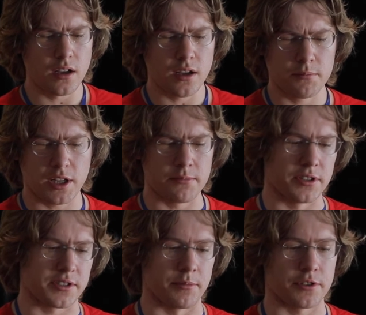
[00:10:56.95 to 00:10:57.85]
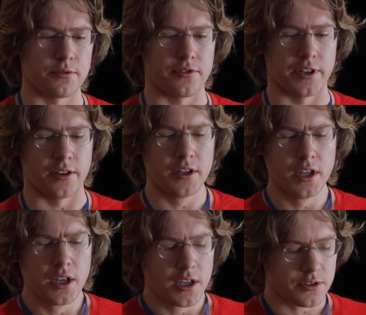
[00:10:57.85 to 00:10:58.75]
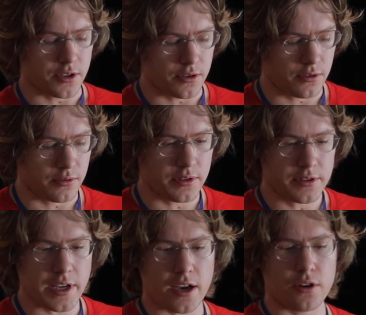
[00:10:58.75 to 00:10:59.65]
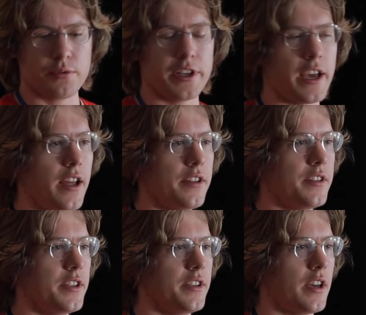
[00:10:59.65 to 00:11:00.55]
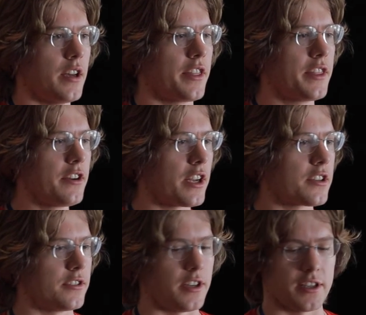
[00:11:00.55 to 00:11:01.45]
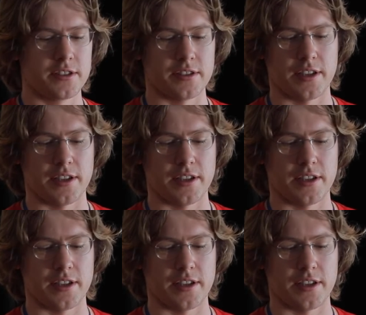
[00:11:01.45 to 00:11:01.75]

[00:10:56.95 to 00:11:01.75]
I'm going to skip this one for now. So now we had the theoretical talks,